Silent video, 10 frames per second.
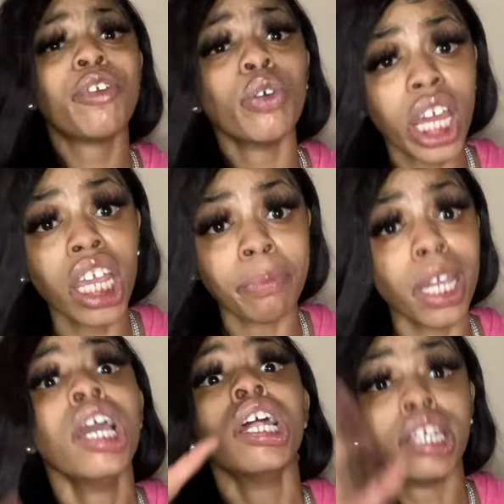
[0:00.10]
you need
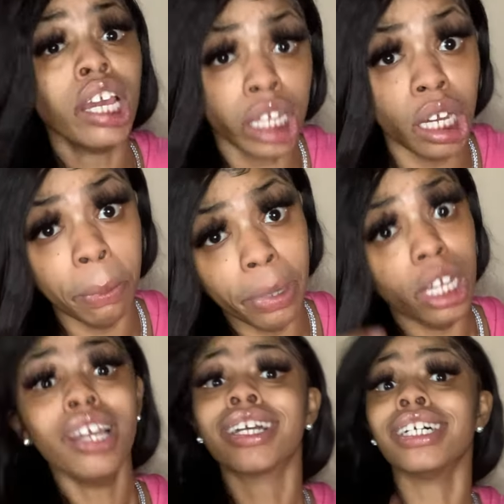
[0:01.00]
me, DM me,
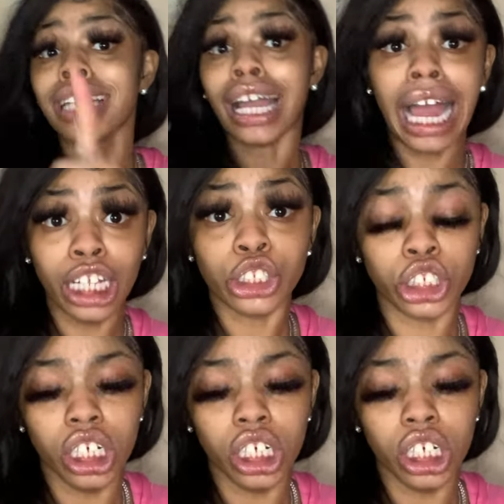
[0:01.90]
cause I got you.